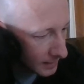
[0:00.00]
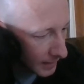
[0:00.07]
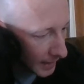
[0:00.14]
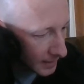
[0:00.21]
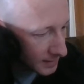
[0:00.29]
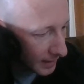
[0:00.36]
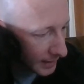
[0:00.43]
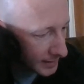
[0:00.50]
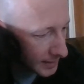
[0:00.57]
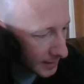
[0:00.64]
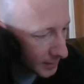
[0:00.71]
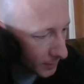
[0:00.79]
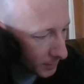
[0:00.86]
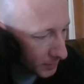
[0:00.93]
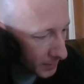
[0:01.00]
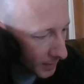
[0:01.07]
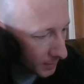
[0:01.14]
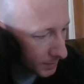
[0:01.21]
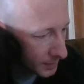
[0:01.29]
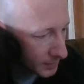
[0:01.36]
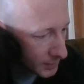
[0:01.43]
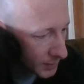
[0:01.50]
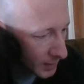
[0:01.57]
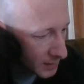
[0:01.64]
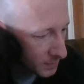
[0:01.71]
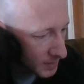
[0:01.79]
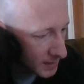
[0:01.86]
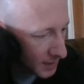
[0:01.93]
At night he curled up
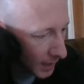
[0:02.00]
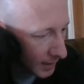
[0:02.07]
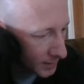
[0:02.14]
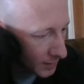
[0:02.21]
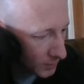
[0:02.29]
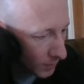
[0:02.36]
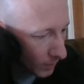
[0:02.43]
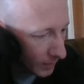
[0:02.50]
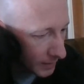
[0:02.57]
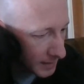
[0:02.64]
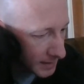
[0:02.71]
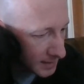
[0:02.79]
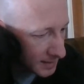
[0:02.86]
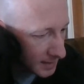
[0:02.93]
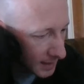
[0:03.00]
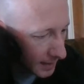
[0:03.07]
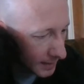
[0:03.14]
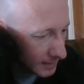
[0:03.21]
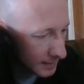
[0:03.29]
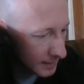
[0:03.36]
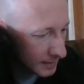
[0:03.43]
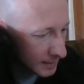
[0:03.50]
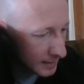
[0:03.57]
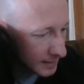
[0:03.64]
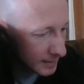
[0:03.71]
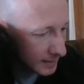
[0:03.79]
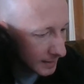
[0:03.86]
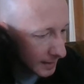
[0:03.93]
just beside the door, and
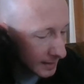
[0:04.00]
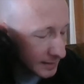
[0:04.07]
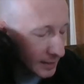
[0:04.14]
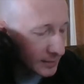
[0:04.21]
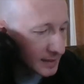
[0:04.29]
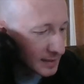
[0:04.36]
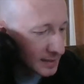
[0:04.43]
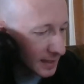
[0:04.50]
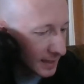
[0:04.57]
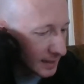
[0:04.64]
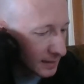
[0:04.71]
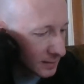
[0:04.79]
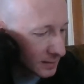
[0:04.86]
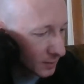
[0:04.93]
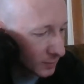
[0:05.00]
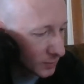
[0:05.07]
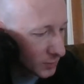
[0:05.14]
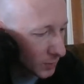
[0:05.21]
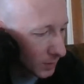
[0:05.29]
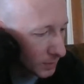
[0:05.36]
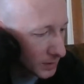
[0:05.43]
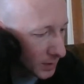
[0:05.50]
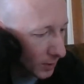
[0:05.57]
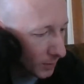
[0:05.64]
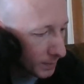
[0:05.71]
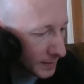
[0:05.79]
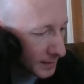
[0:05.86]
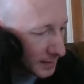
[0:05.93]
there he stayed until the door was opened the